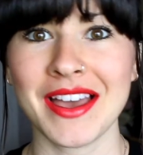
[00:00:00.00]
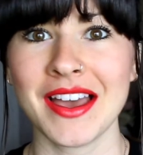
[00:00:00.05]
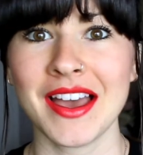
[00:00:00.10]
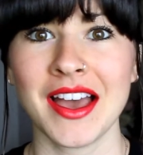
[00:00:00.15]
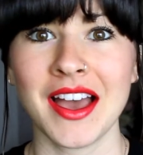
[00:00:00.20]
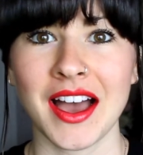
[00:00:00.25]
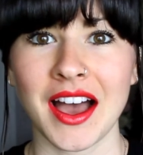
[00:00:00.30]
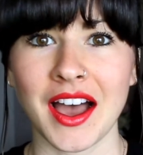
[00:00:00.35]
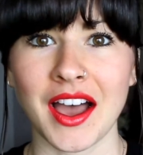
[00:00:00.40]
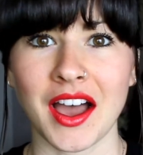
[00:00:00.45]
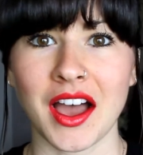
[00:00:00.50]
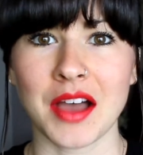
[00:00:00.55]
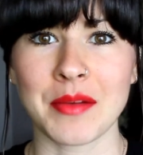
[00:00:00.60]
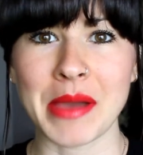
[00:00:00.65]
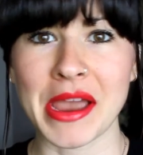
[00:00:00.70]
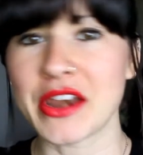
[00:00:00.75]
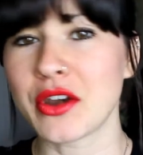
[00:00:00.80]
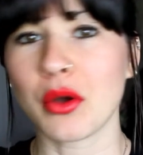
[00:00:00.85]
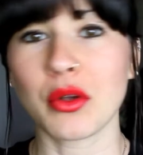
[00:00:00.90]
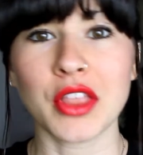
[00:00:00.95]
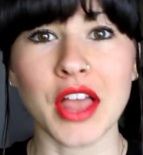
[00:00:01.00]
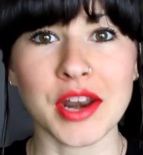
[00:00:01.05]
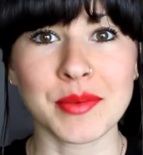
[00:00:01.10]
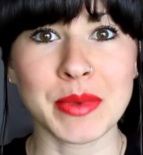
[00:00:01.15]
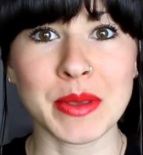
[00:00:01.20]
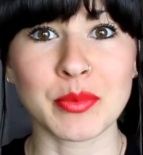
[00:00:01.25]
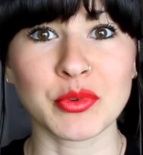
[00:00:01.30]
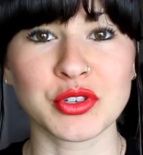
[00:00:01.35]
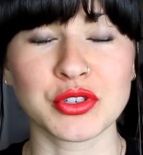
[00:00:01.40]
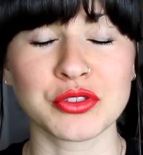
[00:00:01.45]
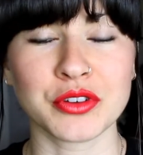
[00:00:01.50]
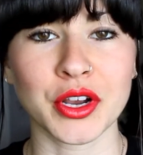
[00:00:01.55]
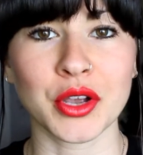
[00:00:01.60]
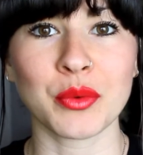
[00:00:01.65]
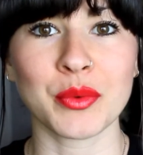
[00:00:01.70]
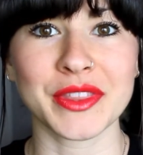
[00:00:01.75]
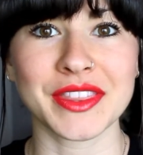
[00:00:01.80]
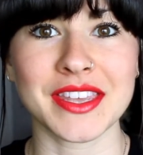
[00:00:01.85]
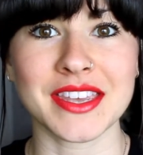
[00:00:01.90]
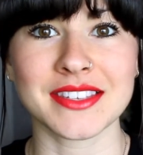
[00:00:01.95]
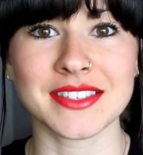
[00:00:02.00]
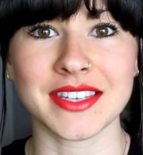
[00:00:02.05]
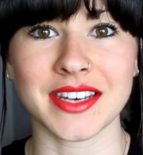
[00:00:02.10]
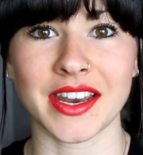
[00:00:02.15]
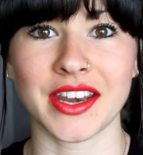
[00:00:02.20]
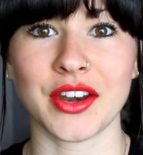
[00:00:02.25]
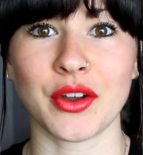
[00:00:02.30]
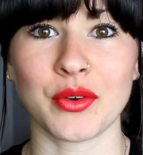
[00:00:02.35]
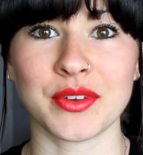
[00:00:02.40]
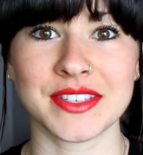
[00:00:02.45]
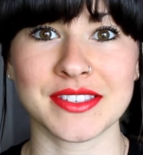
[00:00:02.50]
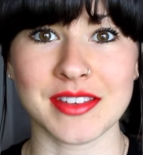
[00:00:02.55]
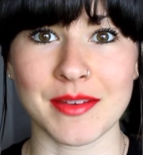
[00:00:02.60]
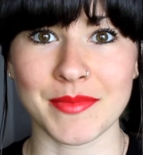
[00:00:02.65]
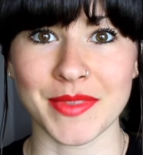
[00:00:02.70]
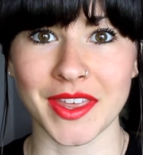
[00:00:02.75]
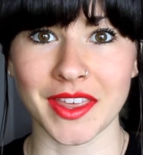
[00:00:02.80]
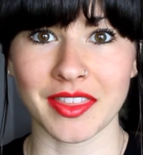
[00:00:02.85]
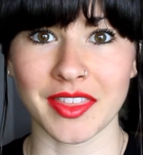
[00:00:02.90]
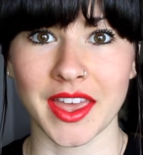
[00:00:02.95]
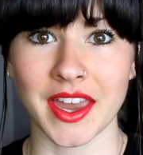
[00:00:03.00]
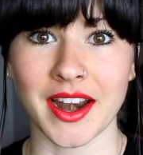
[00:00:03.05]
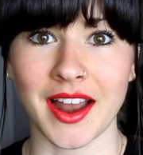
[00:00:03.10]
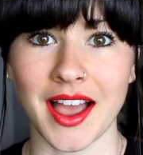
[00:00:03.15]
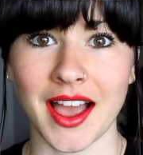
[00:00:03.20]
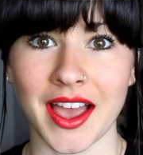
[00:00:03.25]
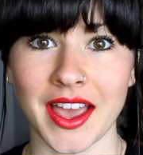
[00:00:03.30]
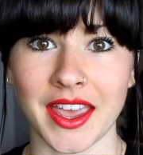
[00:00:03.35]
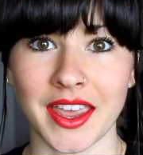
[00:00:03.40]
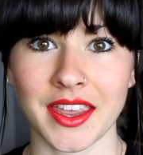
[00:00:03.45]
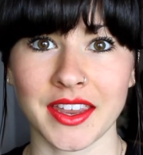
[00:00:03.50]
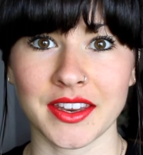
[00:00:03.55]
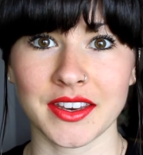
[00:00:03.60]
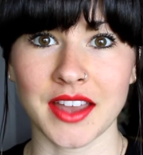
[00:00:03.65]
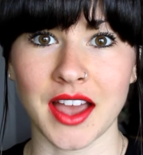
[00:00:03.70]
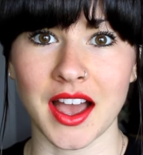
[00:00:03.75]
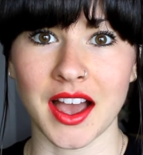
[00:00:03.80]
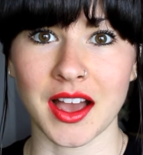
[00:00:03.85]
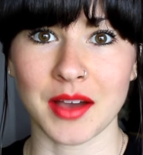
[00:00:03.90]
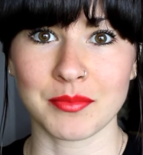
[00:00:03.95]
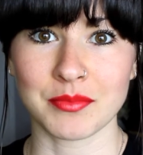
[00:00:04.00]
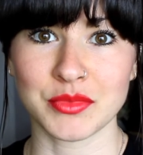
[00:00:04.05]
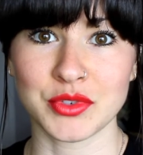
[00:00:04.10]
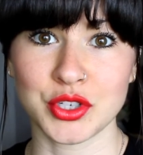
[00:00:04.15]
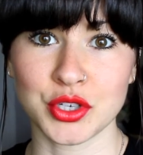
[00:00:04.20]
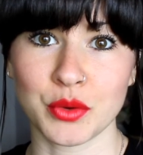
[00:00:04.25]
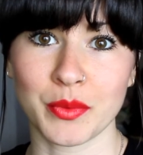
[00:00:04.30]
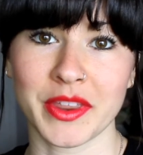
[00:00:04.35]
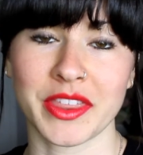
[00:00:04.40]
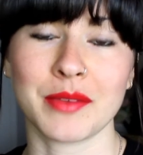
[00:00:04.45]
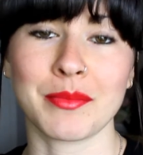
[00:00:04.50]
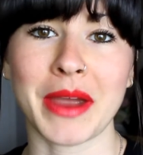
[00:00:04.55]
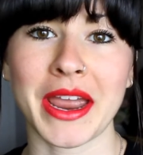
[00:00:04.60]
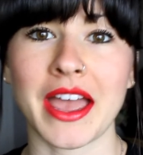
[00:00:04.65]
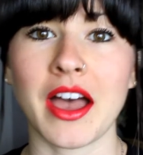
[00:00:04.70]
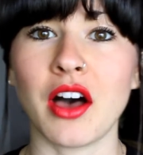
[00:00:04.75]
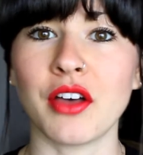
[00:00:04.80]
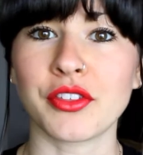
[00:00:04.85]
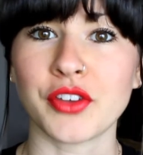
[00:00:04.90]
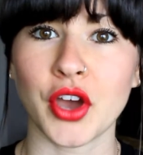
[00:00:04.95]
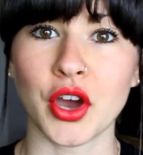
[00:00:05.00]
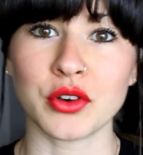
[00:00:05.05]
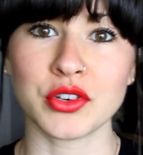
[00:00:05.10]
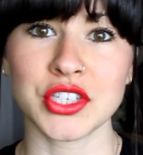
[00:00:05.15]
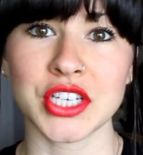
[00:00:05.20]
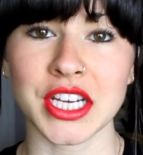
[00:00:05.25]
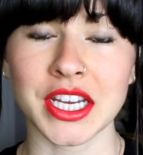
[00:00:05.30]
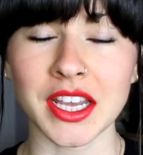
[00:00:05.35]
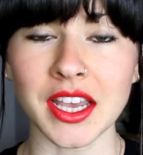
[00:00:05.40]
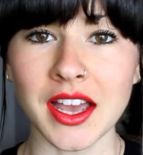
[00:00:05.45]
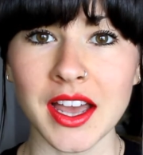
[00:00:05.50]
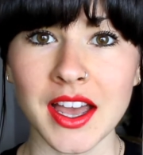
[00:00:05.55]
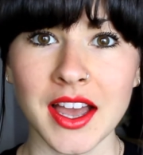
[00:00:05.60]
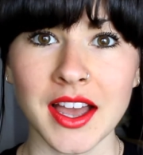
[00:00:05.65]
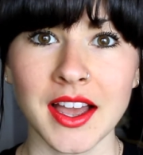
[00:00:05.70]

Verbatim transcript: Um, I know a lot of people struggle with this and I know it's something that I um, do within my health coaching.